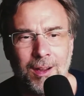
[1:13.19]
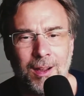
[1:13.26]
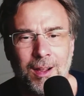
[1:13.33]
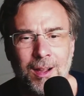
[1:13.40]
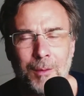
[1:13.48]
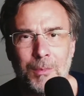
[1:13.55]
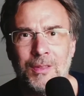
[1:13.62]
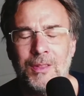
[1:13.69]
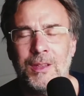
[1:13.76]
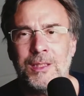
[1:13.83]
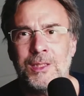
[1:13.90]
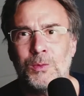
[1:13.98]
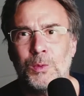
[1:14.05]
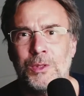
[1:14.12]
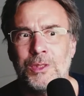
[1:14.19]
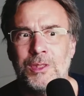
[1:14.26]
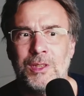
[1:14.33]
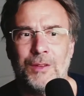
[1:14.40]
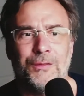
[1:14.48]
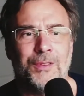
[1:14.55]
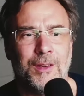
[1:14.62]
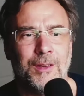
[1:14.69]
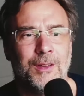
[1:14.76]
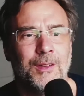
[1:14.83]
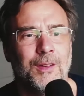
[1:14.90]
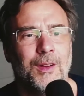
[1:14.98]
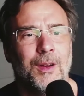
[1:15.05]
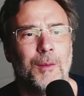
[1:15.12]
But this was
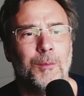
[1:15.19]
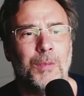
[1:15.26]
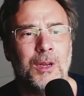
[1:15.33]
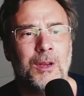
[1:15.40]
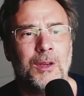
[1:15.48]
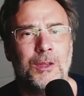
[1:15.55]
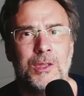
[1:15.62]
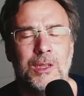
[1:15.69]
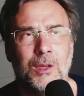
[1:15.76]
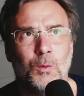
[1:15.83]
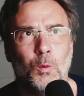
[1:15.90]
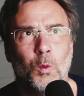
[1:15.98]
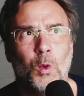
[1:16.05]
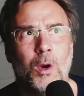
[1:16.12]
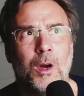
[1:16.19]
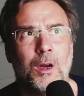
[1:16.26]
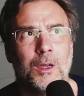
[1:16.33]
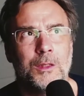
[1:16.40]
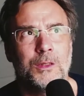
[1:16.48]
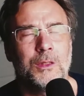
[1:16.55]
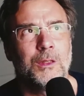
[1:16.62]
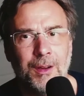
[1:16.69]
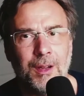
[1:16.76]
different because it was,